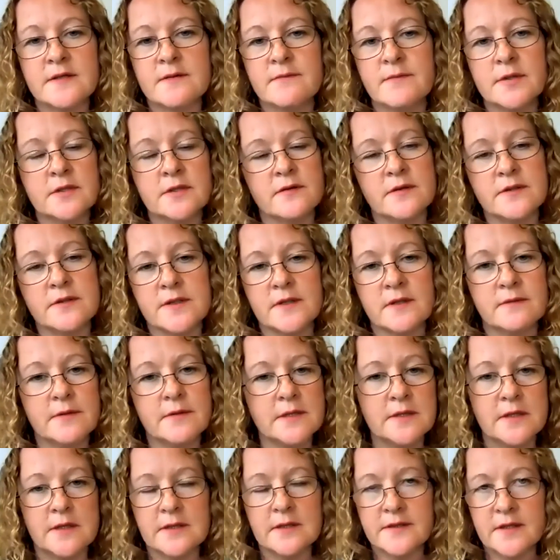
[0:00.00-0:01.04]
number 2 is going to be
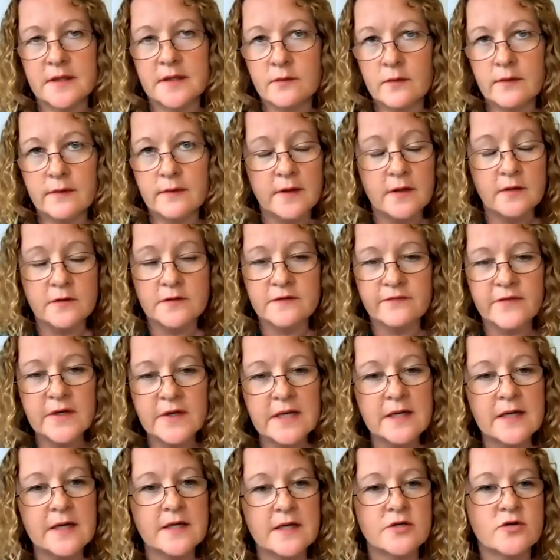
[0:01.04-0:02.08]
doing something with the use of
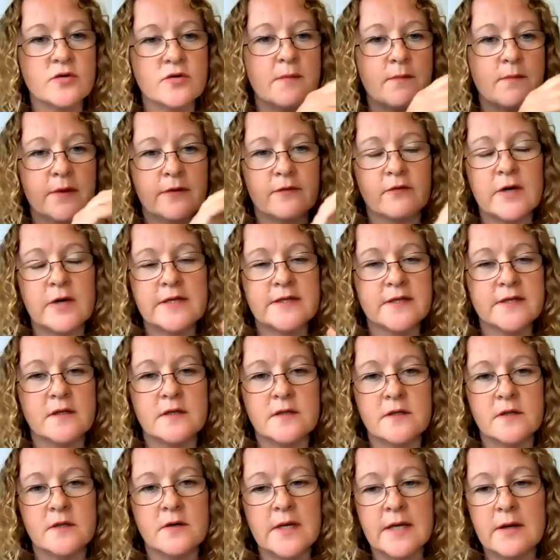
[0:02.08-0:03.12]
English, or number 3 is going
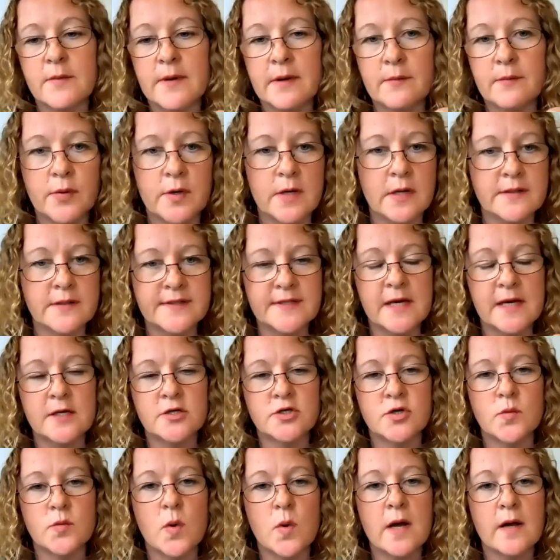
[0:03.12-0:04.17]
to do a little bit of
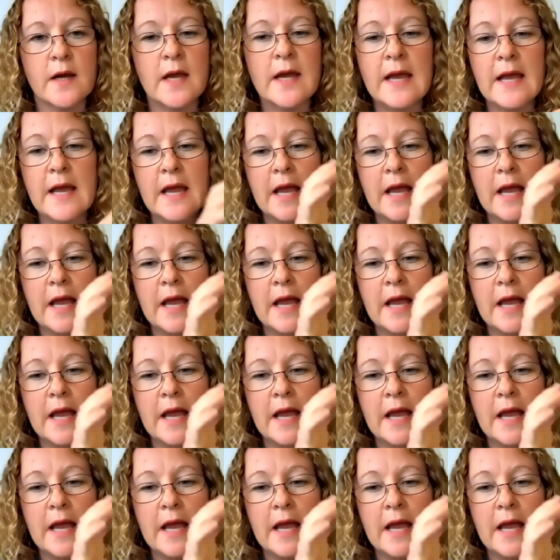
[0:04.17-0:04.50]
pronunciation work.